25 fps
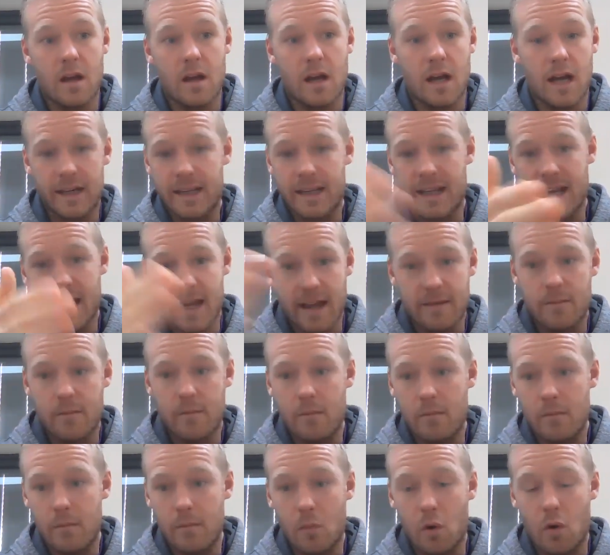and get
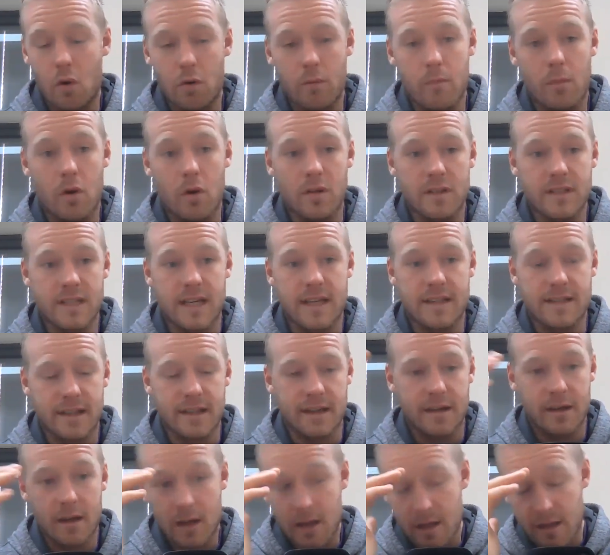more and more sets
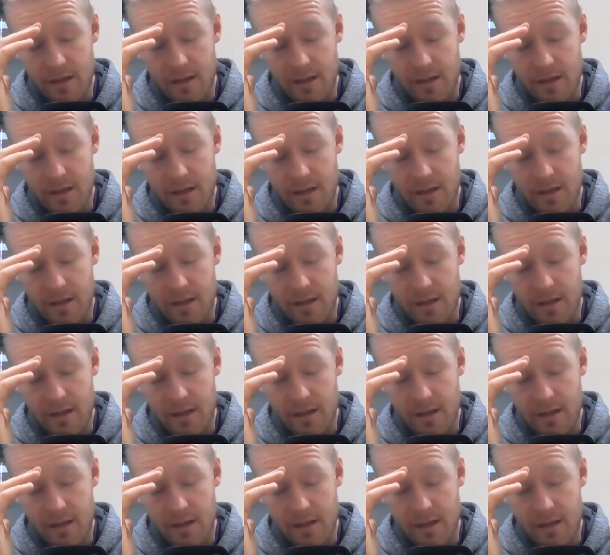in.